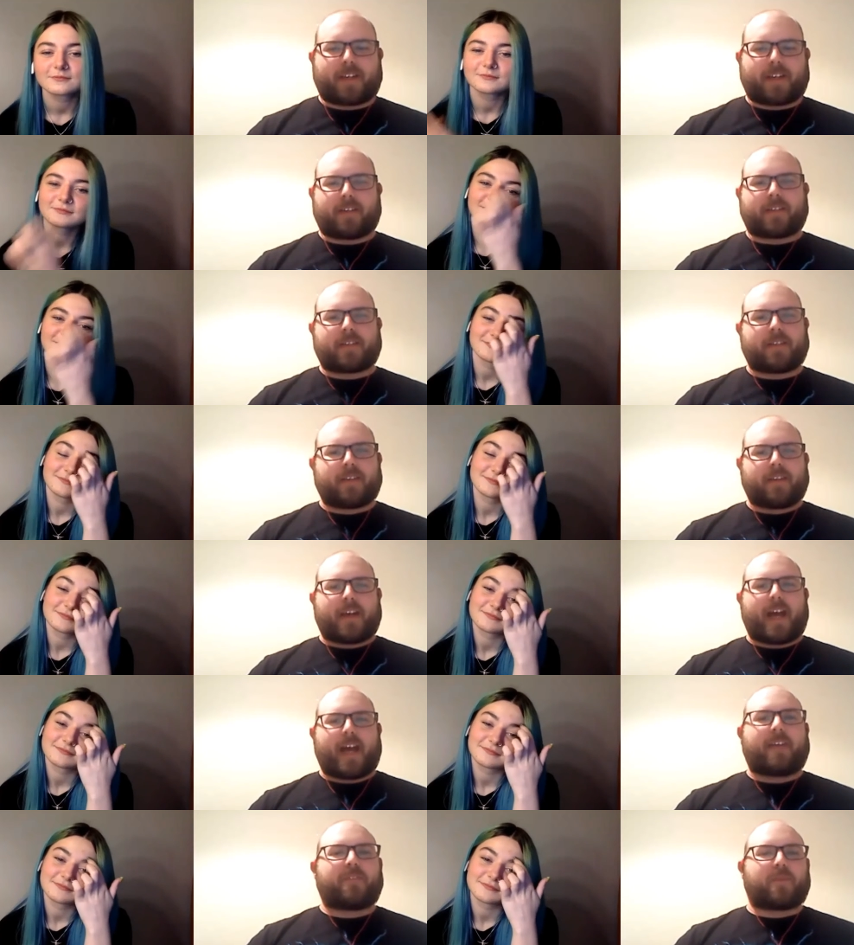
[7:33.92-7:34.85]
Speaker 1: and
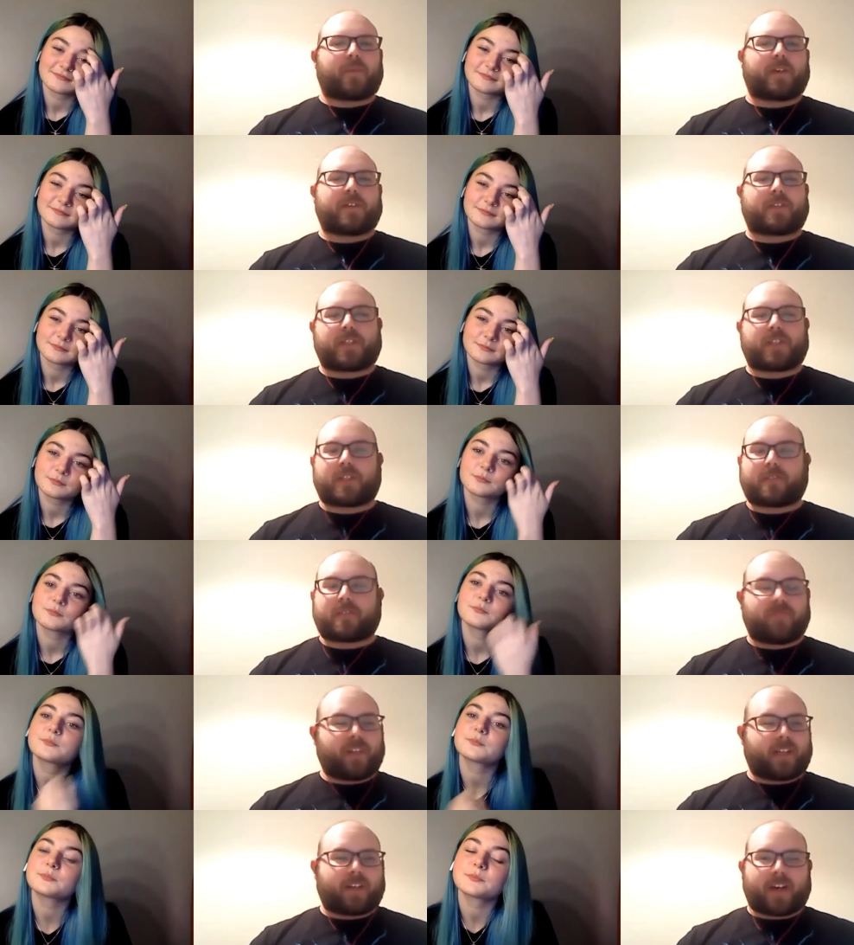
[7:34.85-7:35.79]
everyone's just
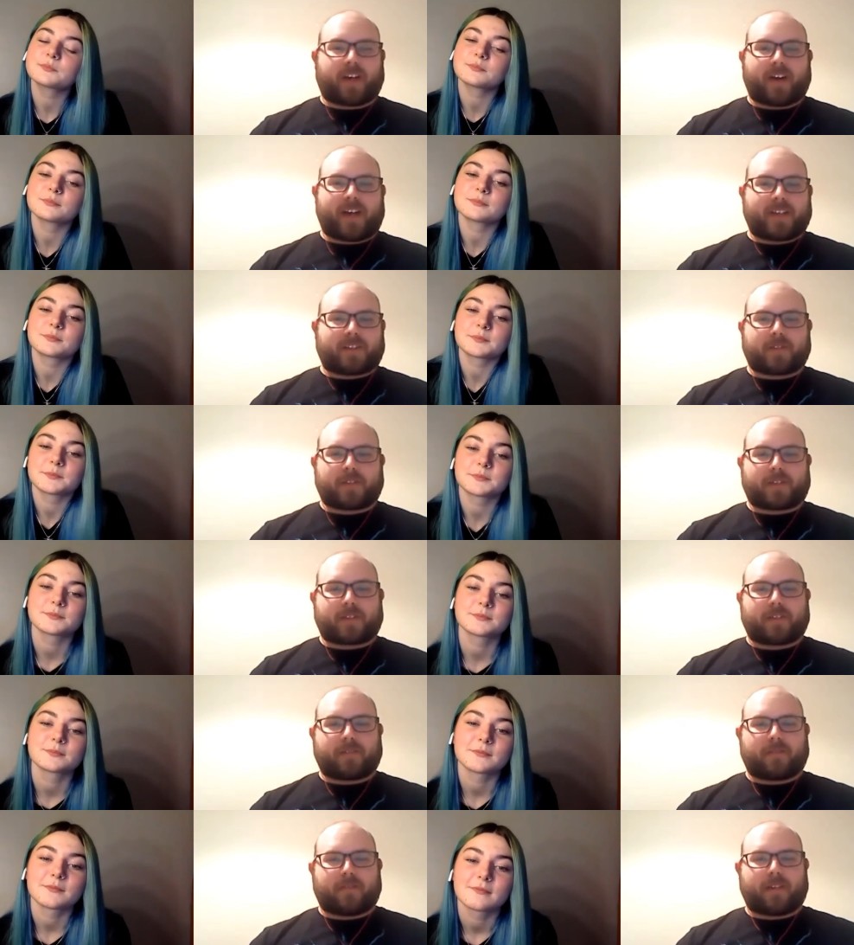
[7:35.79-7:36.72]
really great
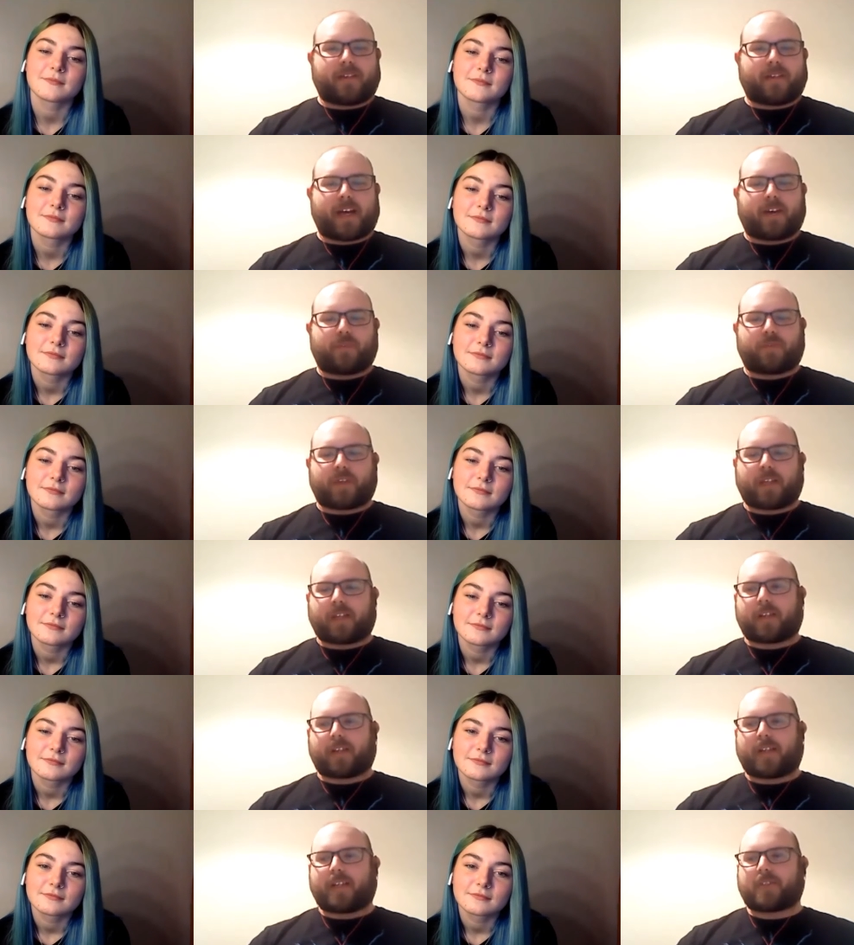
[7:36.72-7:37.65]
wrestlers. When you have
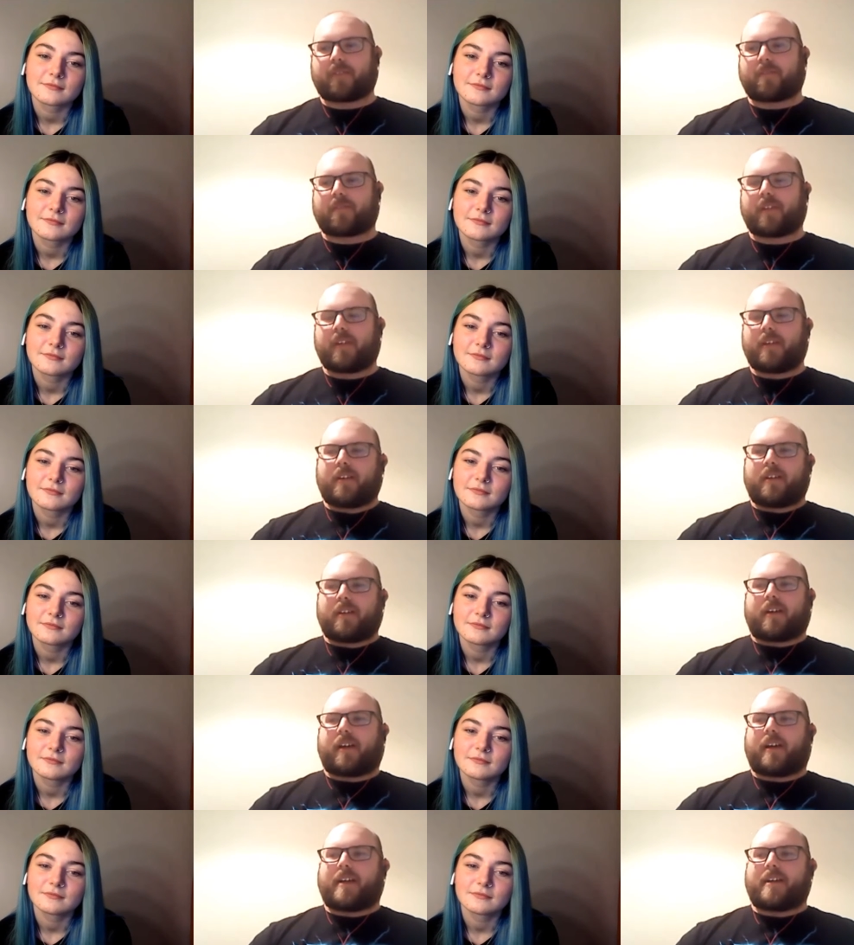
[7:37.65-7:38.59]
like the likes of,
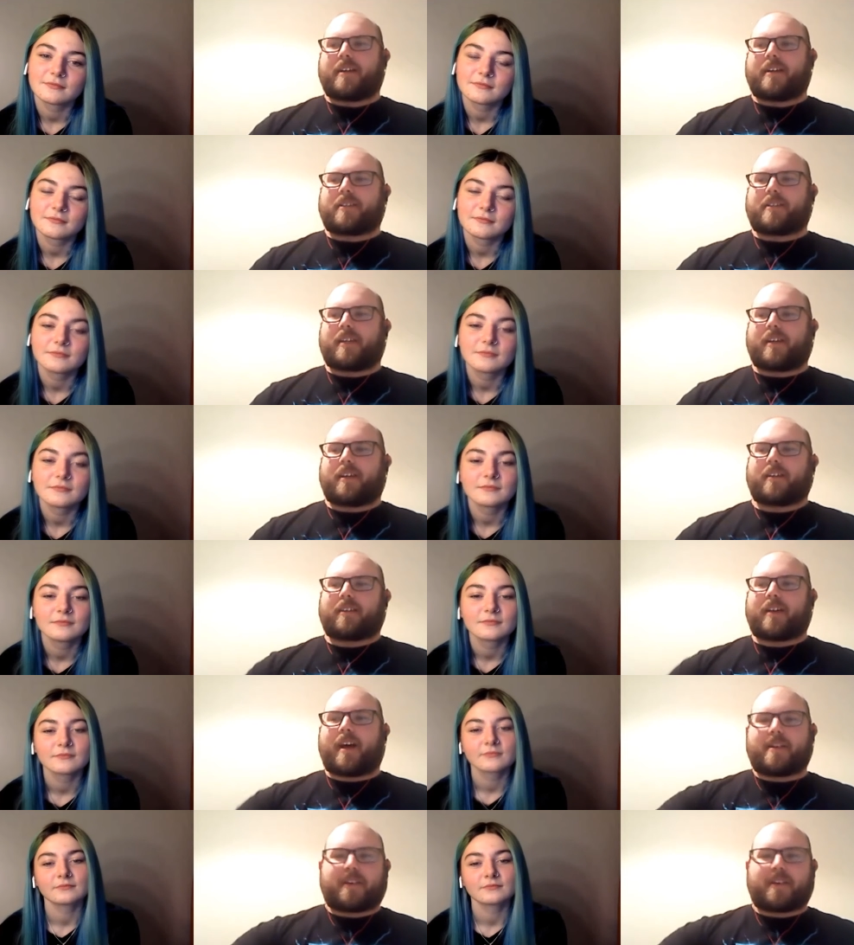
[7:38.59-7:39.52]
say,
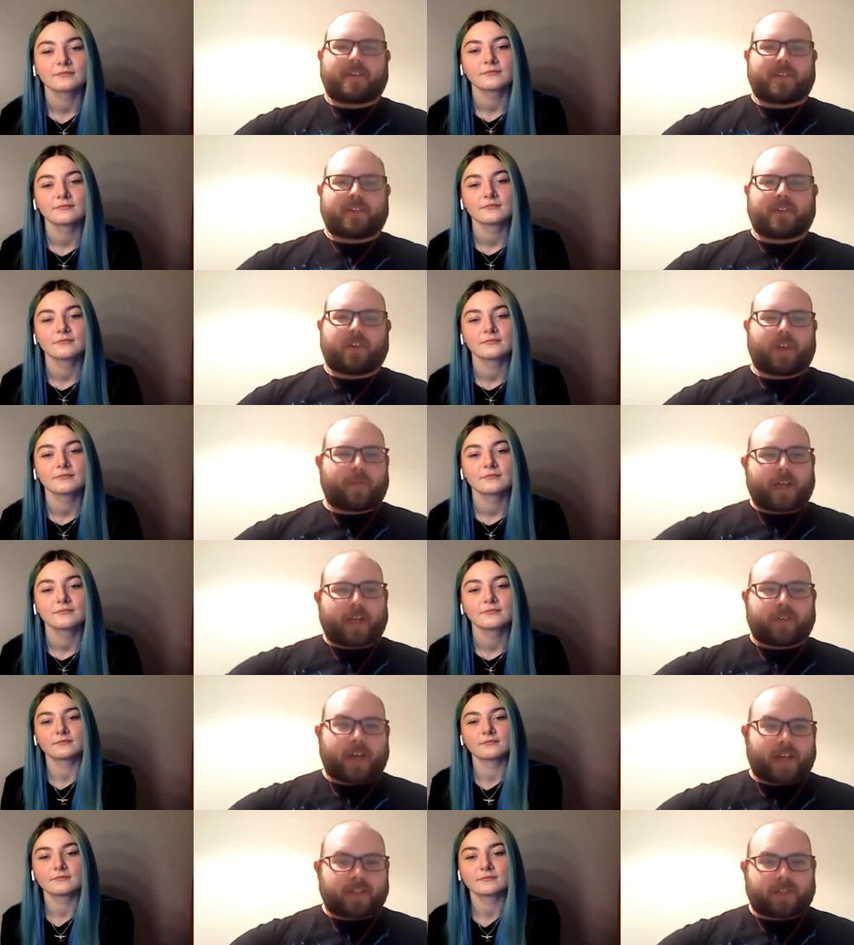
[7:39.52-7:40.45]
Lana, she's not the
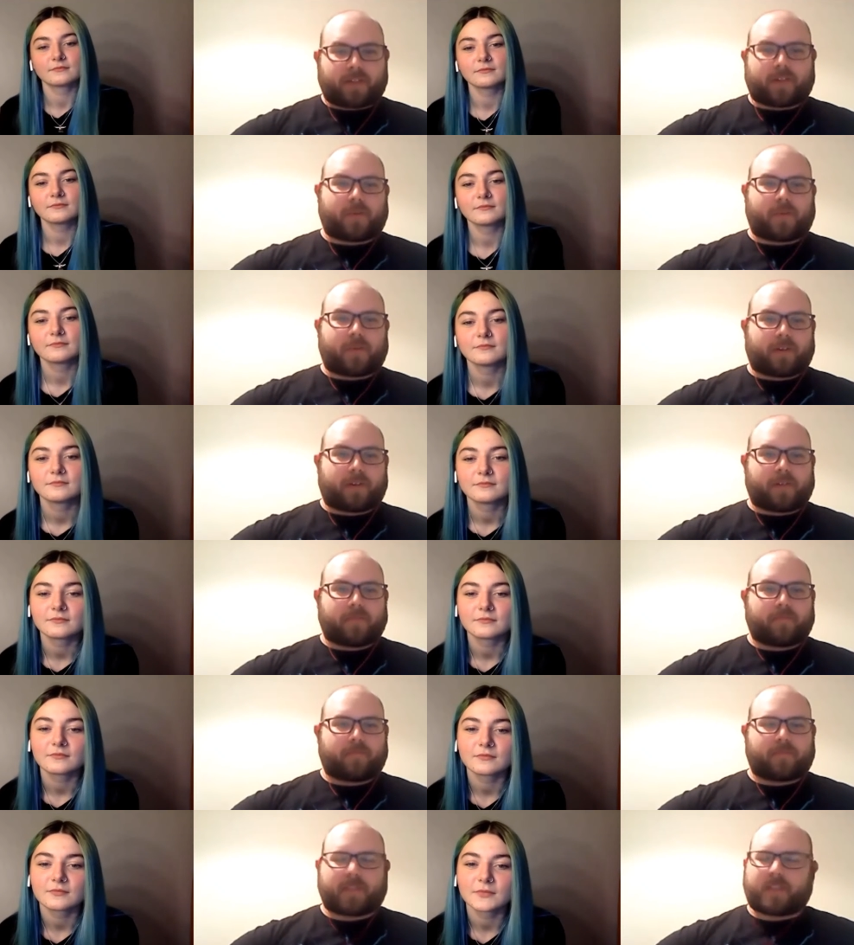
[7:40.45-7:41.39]
best wrestler in the world,
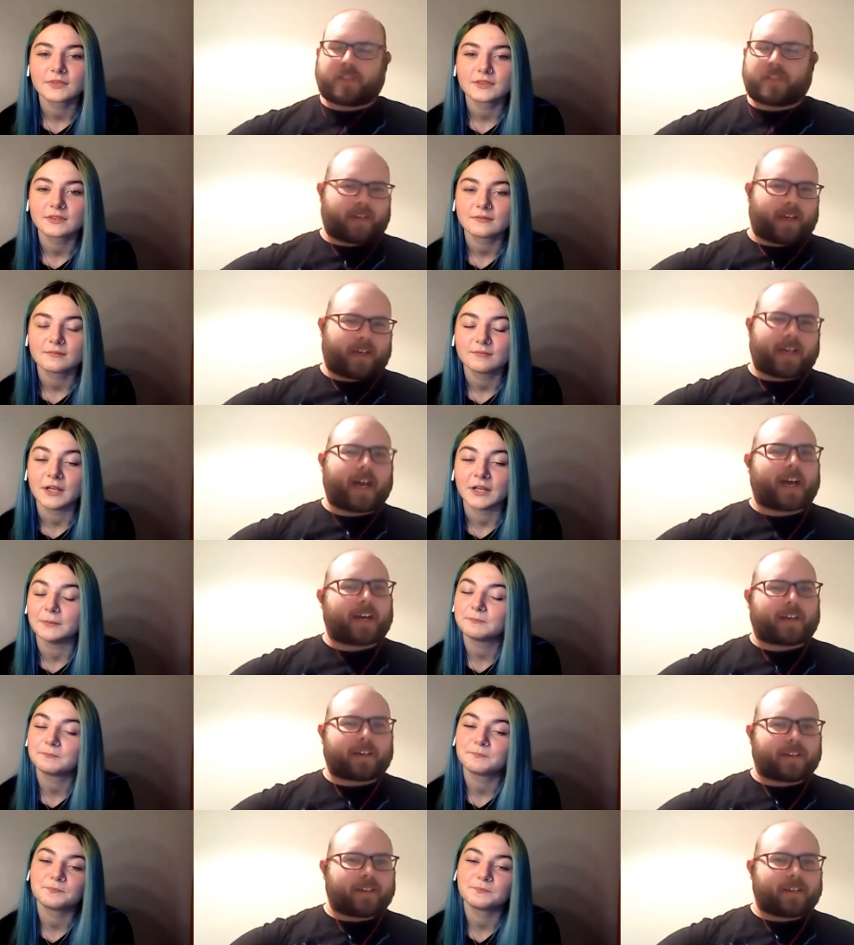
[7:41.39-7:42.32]
but she's a great
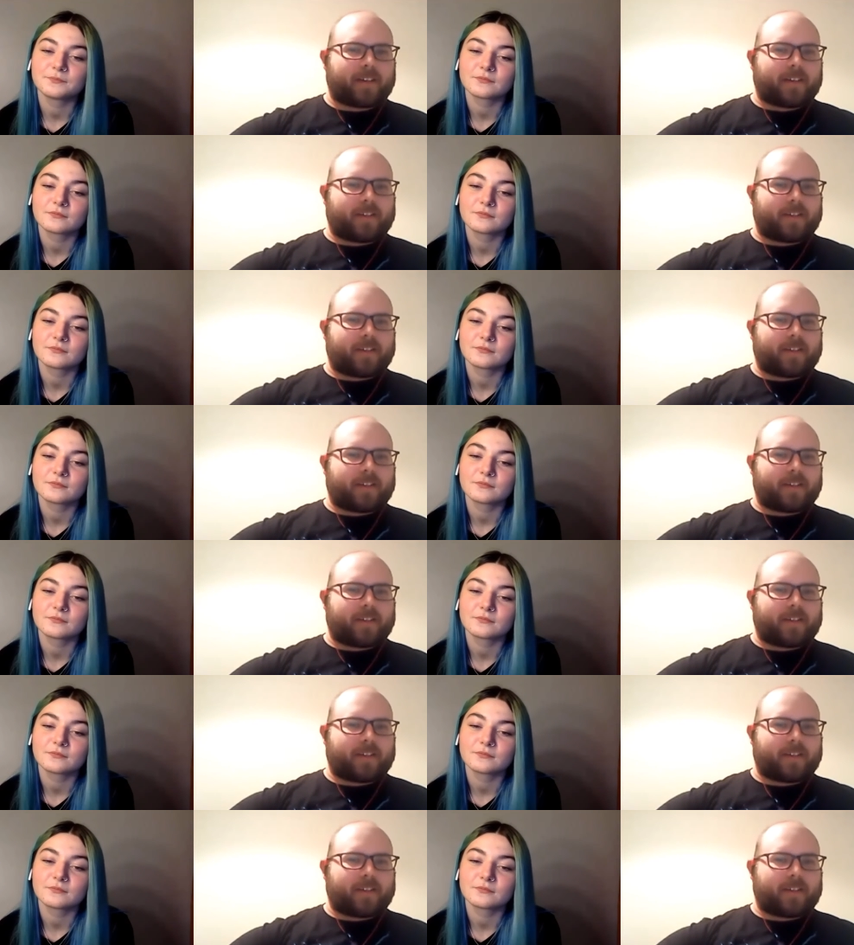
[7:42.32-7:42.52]
character. No.